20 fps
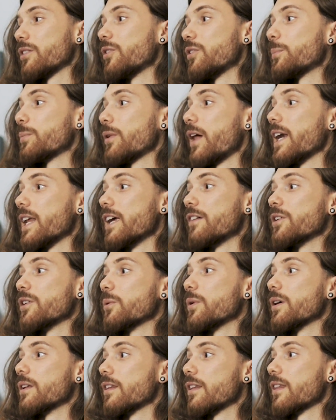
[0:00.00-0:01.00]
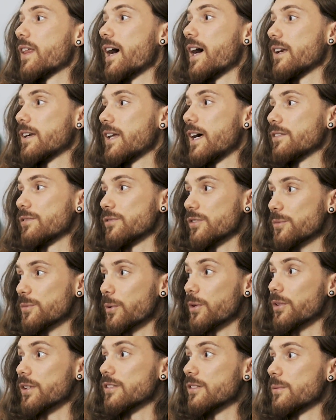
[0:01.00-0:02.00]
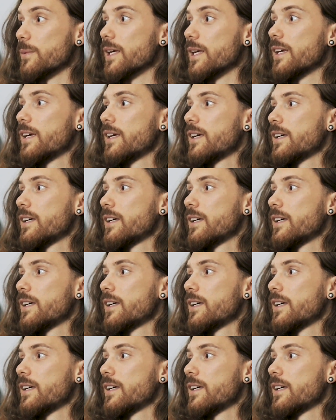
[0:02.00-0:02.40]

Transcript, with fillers: and reply to everyone that has responded to me.